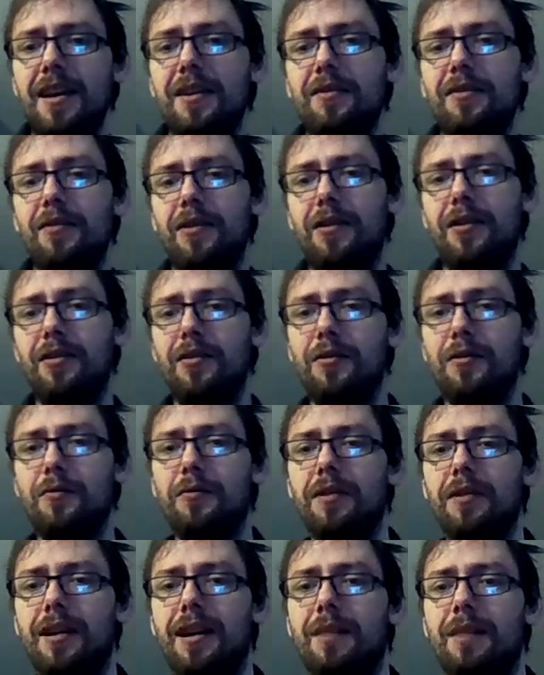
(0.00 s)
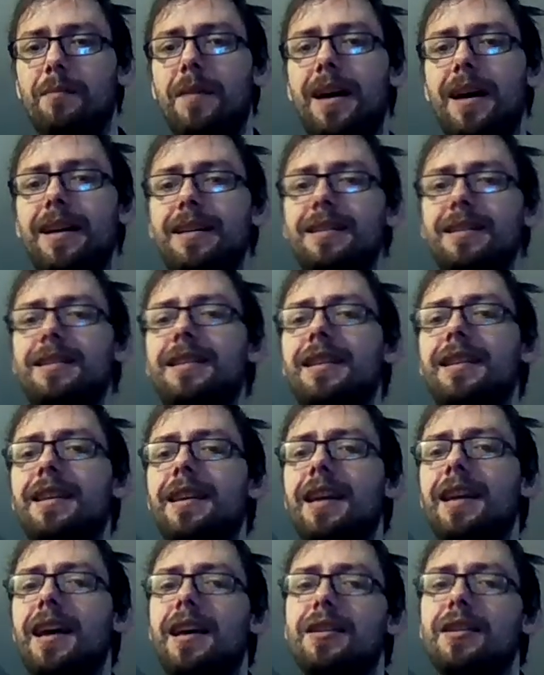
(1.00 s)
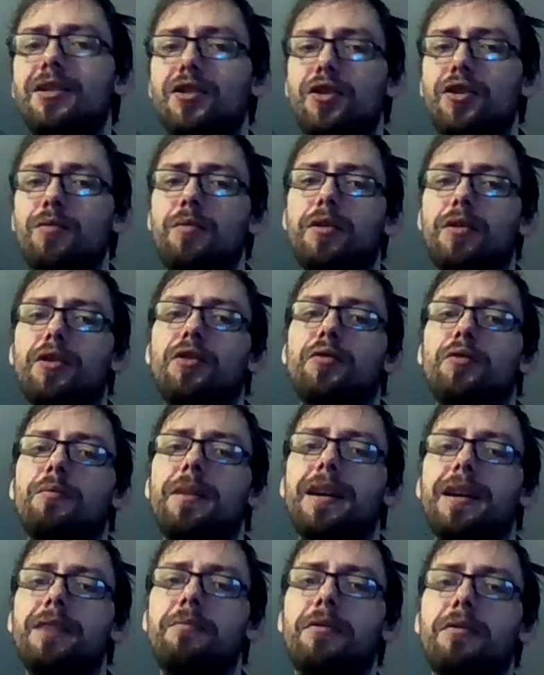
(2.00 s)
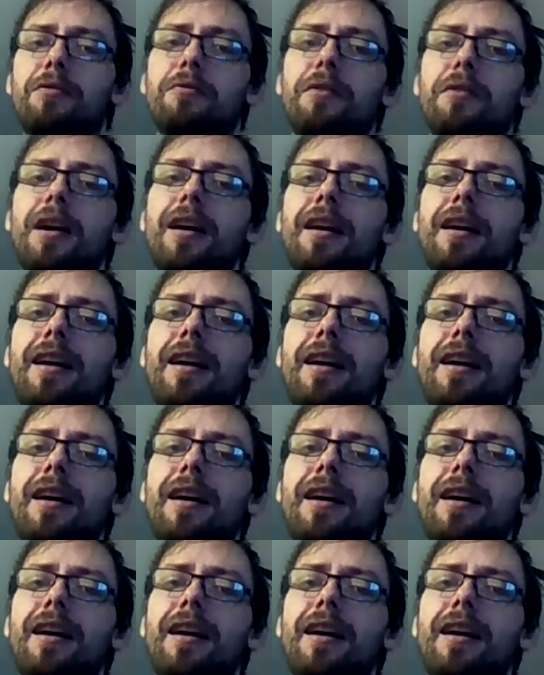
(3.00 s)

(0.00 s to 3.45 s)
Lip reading: You are all amazing, super cool people,